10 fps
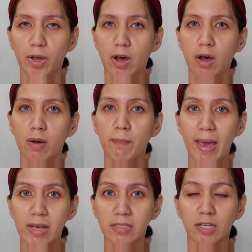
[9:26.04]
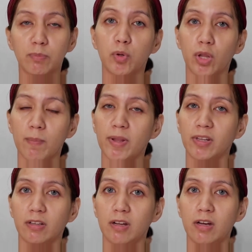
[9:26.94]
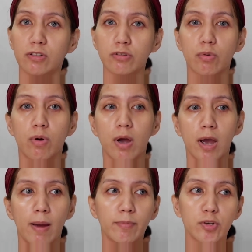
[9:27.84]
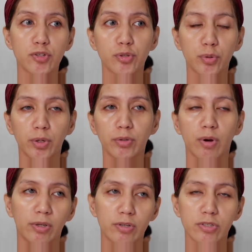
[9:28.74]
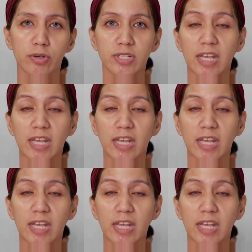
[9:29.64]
mask at Beauty Manila, so I'm not sure to other stores.